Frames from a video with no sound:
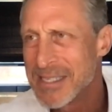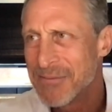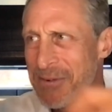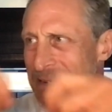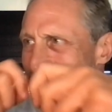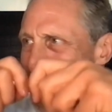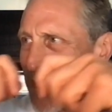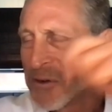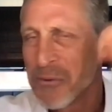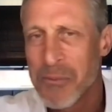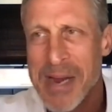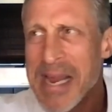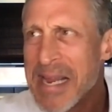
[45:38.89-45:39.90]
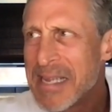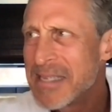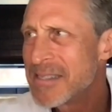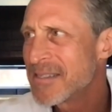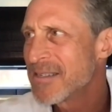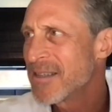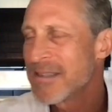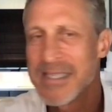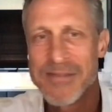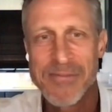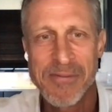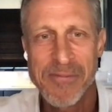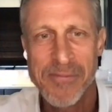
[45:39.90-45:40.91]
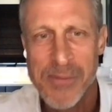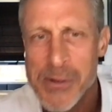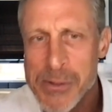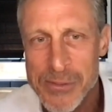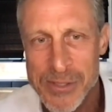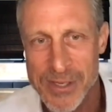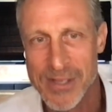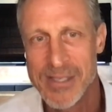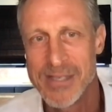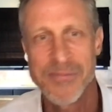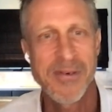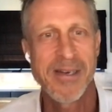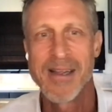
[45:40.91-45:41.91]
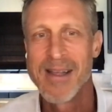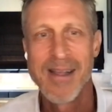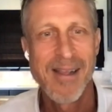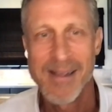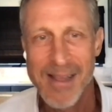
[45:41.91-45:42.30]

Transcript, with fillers: and all these different greens and all these different fruits and all these different.